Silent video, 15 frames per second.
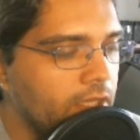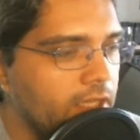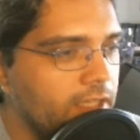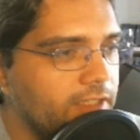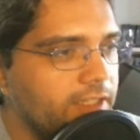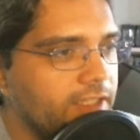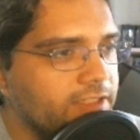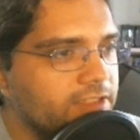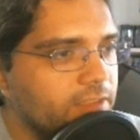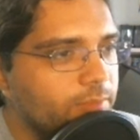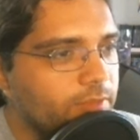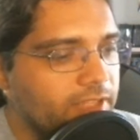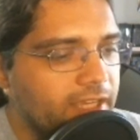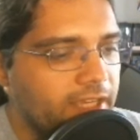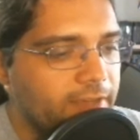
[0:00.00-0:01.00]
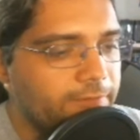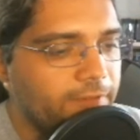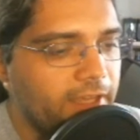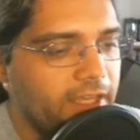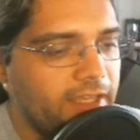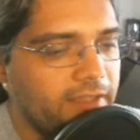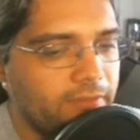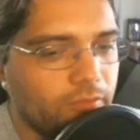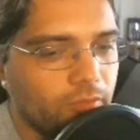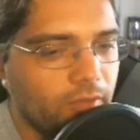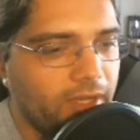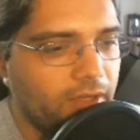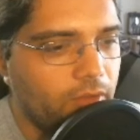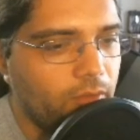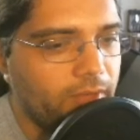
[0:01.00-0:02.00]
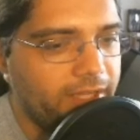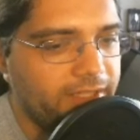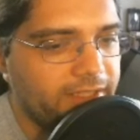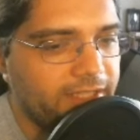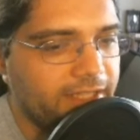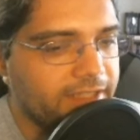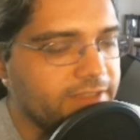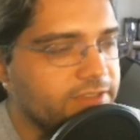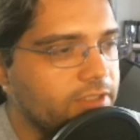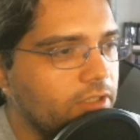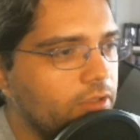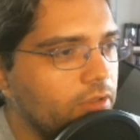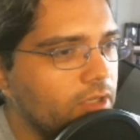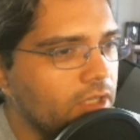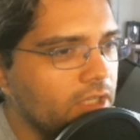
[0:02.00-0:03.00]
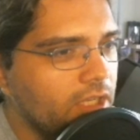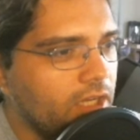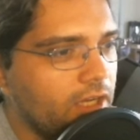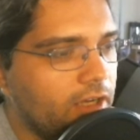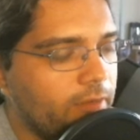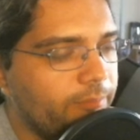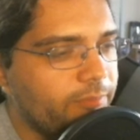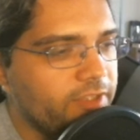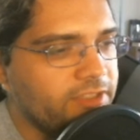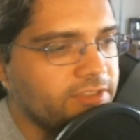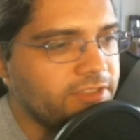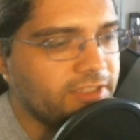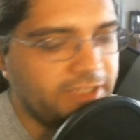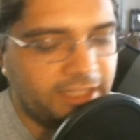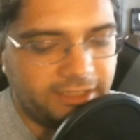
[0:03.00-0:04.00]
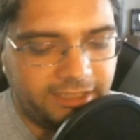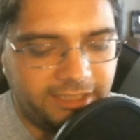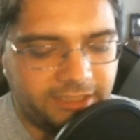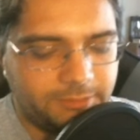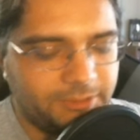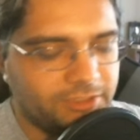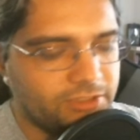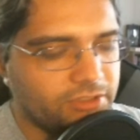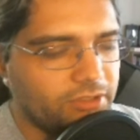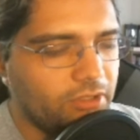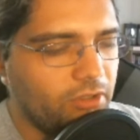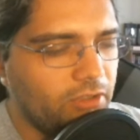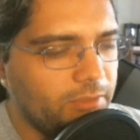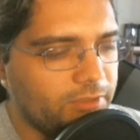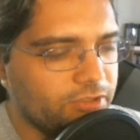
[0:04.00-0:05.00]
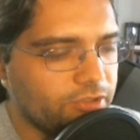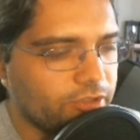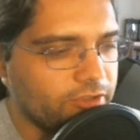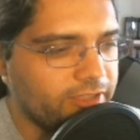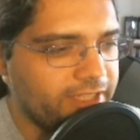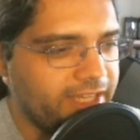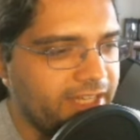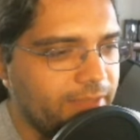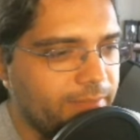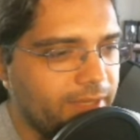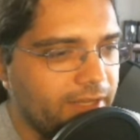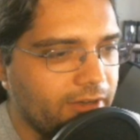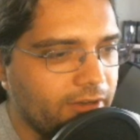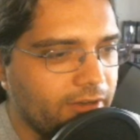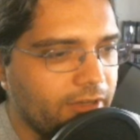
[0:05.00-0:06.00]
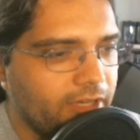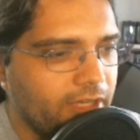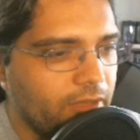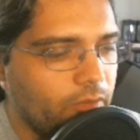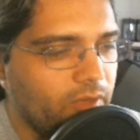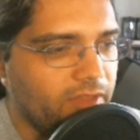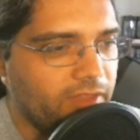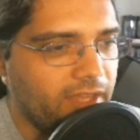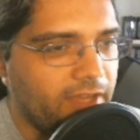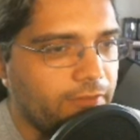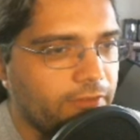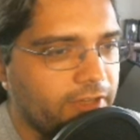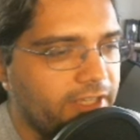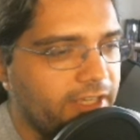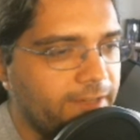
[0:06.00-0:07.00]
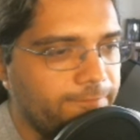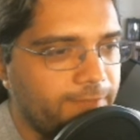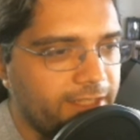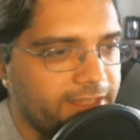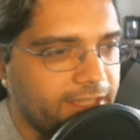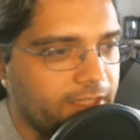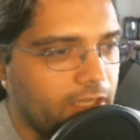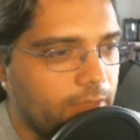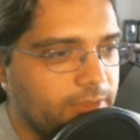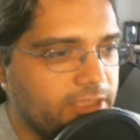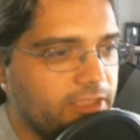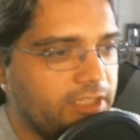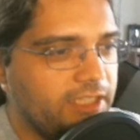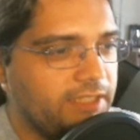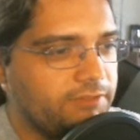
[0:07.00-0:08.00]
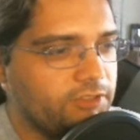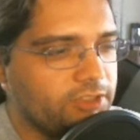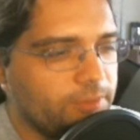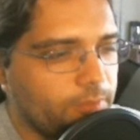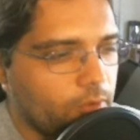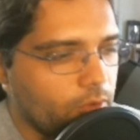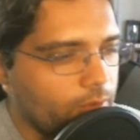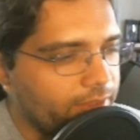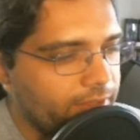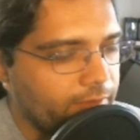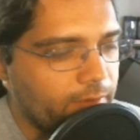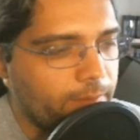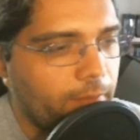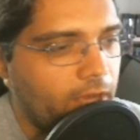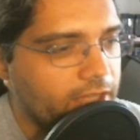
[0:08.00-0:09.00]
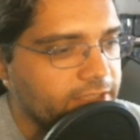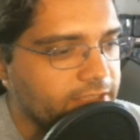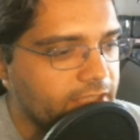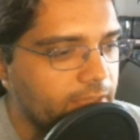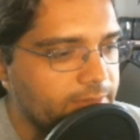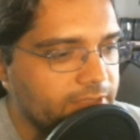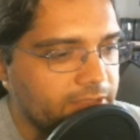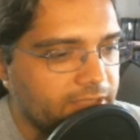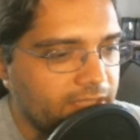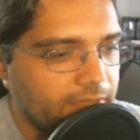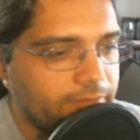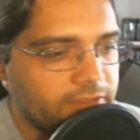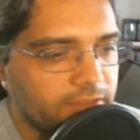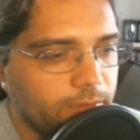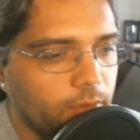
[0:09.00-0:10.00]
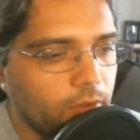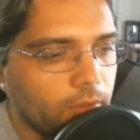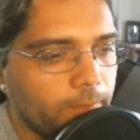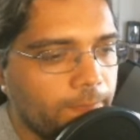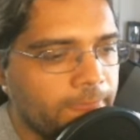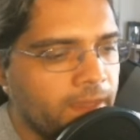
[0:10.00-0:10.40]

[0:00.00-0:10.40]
Next up, we have a railway deck. So this is a deck that has been slowly but surely getting better with every event that comes out that gives it support, with every box that comes out that gives it support.